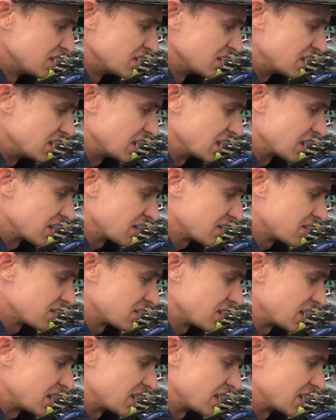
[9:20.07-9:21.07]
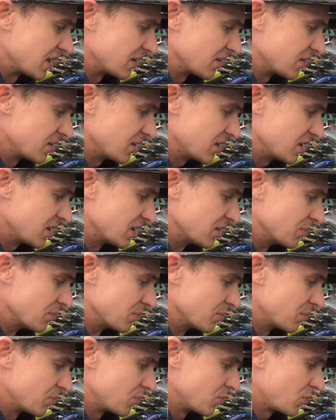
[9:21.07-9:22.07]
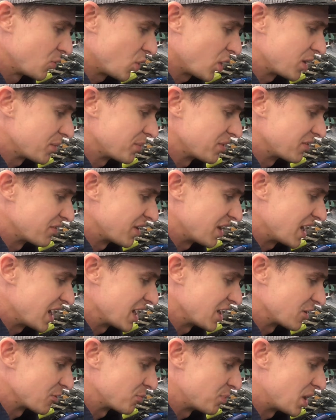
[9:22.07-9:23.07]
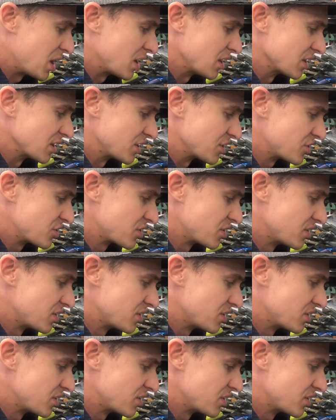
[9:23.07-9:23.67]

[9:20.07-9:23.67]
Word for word: Uh, got an, a, quite a bit of a higher polish.